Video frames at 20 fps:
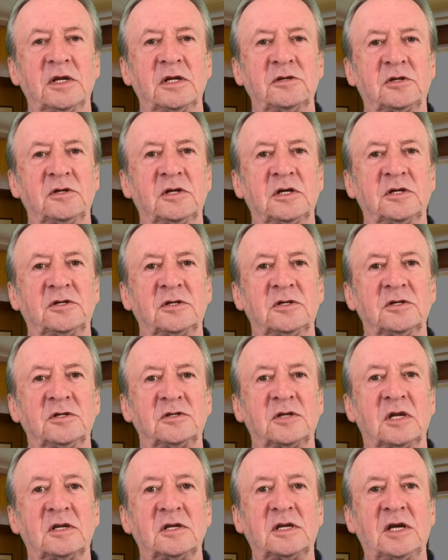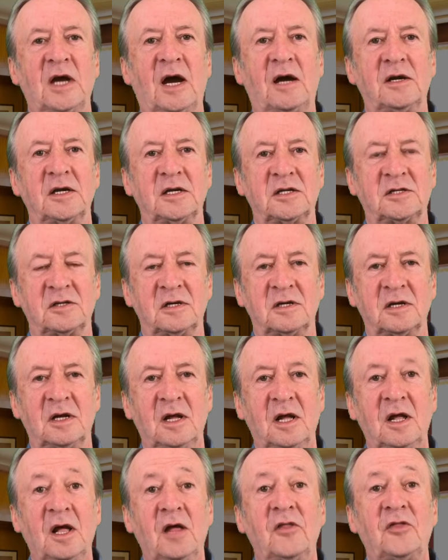traditions and character,
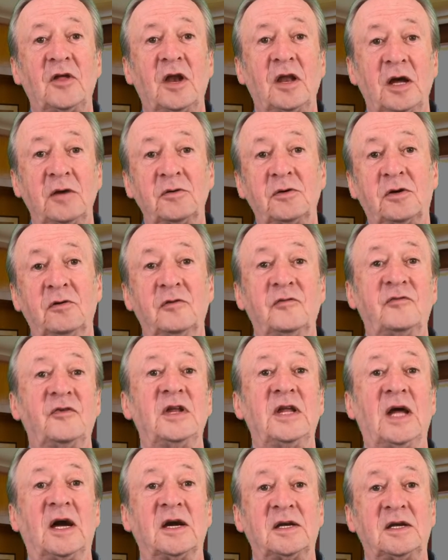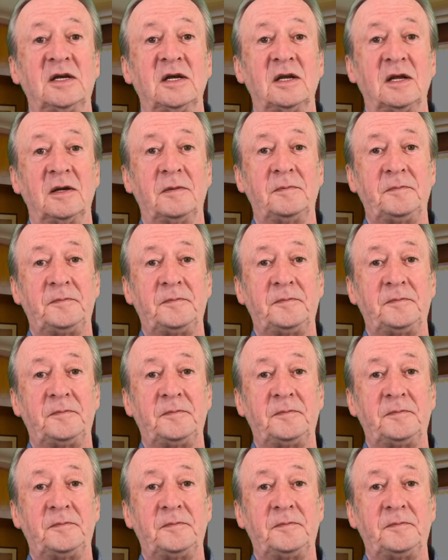the local vernacular.